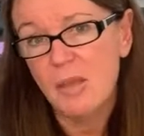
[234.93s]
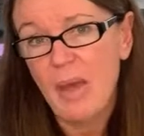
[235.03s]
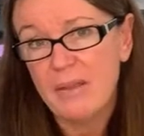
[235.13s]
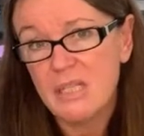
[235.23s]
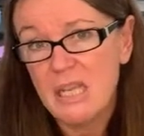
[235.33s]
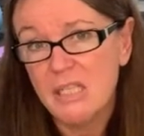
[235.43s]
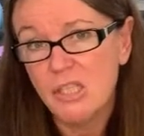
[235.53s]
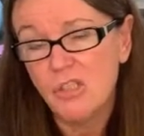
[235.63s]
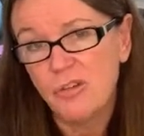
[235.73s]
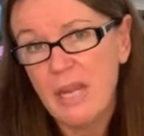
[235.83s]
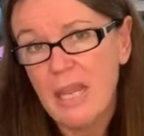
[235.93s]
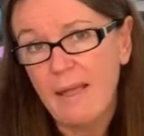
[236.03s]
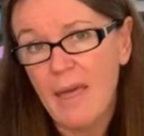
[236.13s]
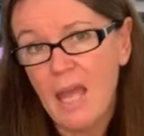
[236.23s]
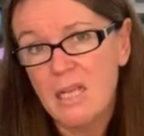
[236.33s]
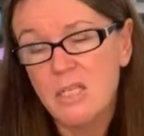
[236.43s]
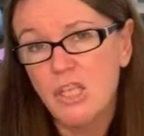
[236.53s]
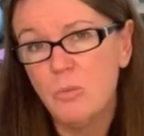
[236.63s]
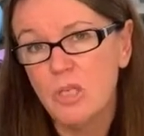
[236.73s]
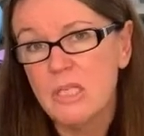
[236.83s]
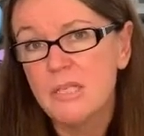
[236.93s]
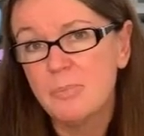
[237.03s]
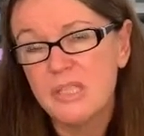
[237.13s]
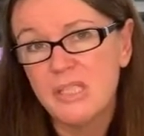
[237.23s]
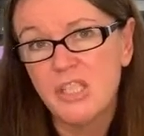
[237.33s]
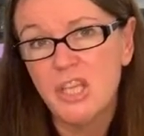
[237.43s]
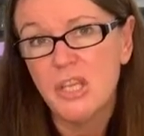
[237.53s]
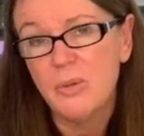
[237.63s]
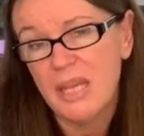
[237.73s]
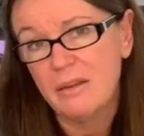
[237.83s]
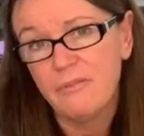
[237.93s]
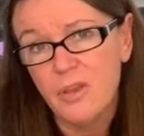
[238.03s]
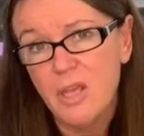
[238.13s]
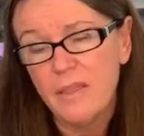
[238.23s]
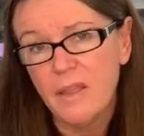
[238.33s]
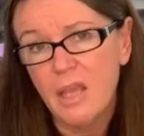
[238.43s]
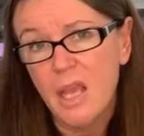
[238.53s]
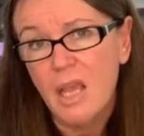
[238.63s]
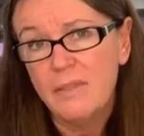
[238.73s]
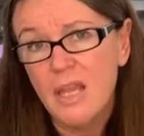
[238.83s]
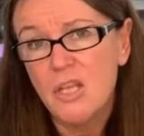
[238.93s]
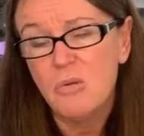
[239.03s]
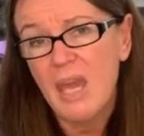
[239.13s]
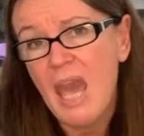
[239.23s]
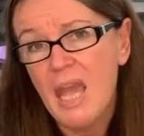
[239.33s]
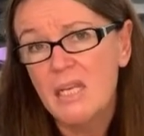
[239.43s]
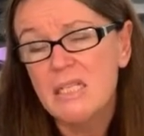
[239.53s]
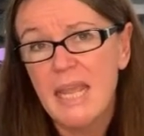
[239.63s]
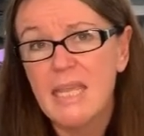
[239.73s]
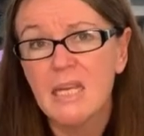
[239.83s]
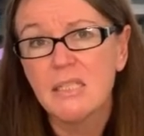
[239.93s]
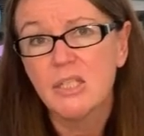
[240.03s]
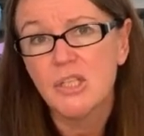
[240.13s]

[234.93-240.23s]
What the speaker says: about history and you want to pursue it further, then you can take it as a